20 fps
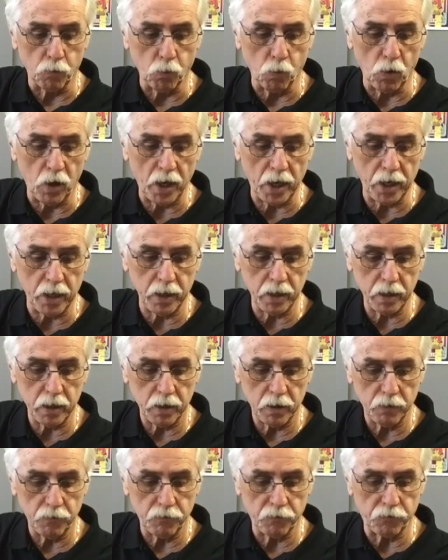1,
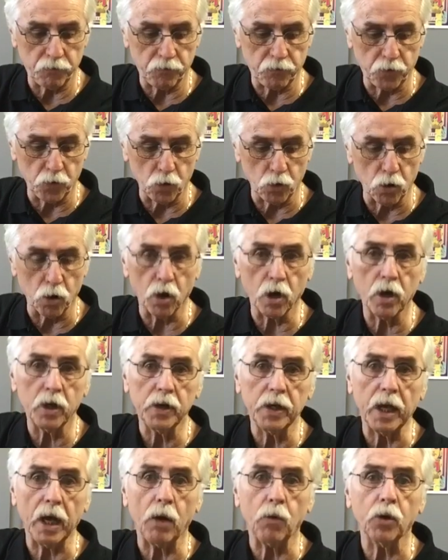4.
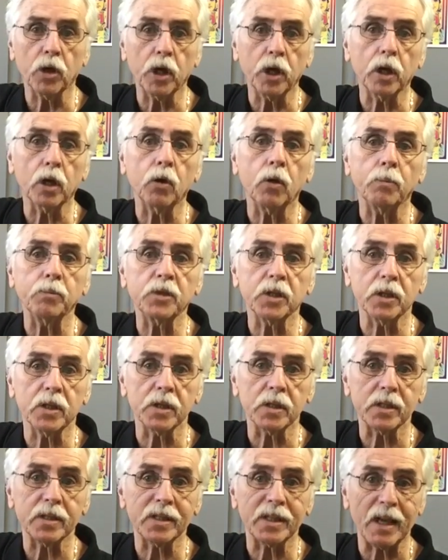Now we're going to go up to the
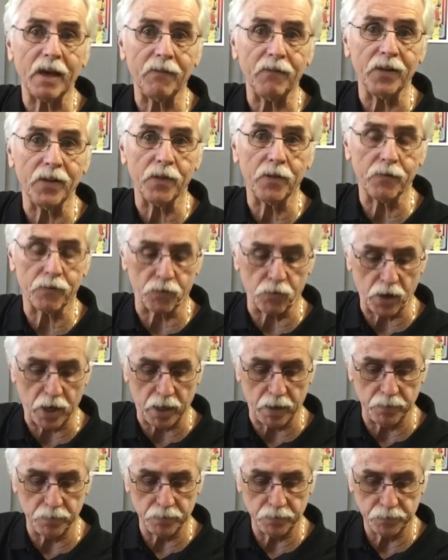7th fret.
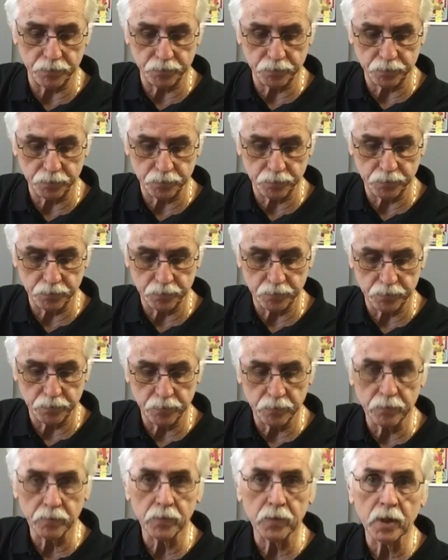
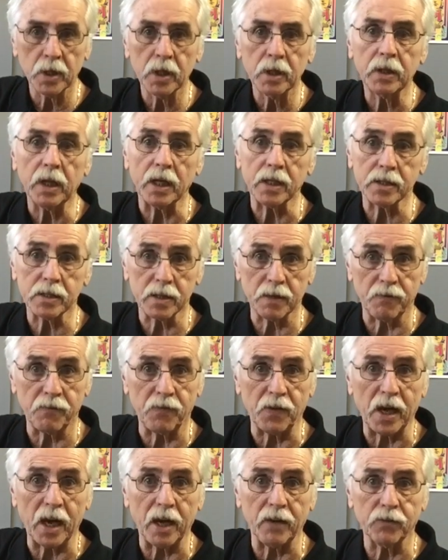That's the
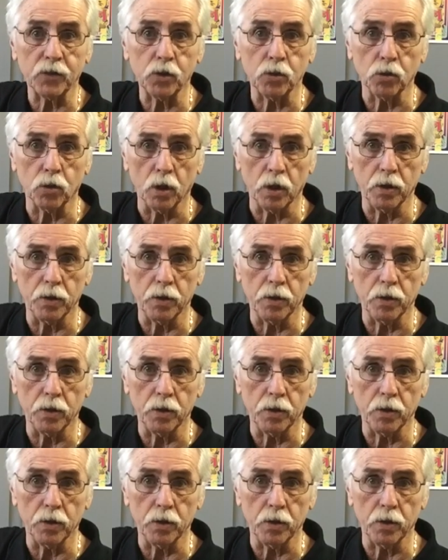5 chord.